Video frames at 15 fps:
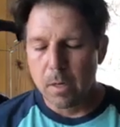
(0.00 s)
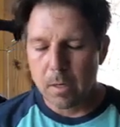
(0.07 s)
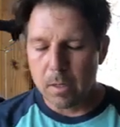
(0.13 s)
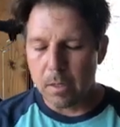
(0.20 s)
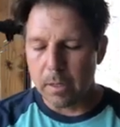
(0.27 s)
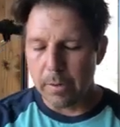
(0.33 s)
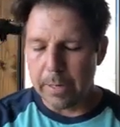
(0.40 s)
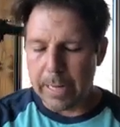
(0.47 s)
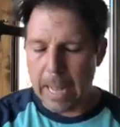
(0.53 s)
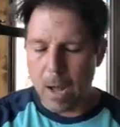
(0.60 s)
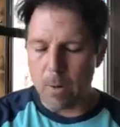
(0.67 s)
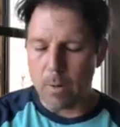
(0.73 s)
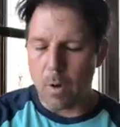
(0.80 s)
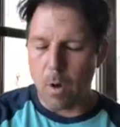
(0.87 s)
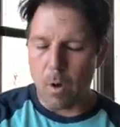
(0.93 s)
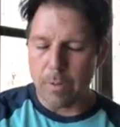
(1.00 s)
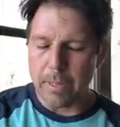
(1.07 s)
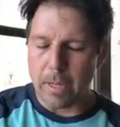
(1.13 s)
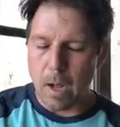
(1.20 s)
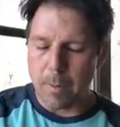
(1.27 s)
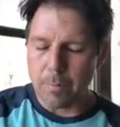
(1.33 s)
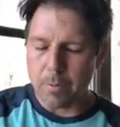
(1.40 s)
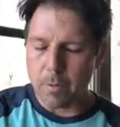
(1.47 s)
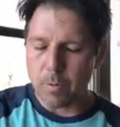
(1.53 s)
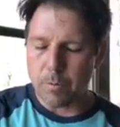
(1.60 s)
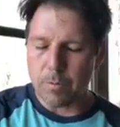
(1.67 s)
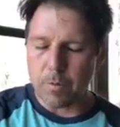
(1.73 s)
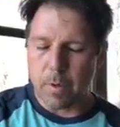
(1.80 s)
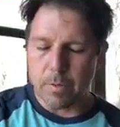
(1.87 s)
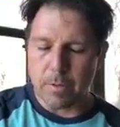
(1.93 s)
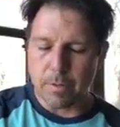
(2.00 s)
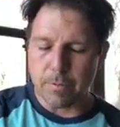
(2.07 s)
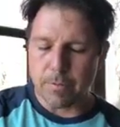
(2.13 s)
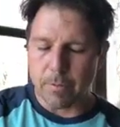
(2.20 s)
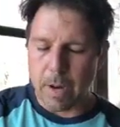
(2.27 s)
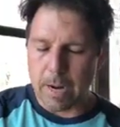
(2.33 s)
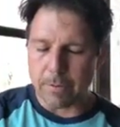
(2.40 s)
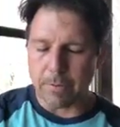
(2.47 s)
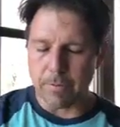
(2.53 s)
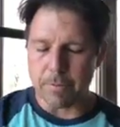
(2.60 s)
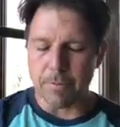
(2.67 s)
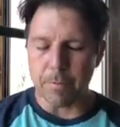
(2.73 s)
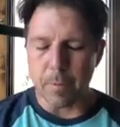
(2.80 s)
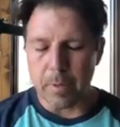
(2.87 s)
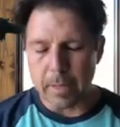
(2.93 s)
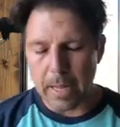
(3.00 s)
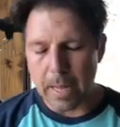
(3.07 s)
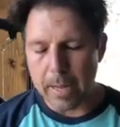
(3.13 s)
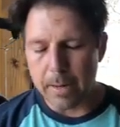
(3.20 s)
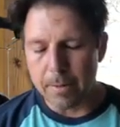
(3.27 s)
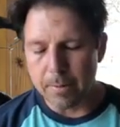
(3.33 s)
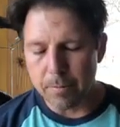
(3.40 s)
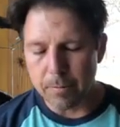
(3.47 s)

clearing out all the obstacles, all the distractions from our day.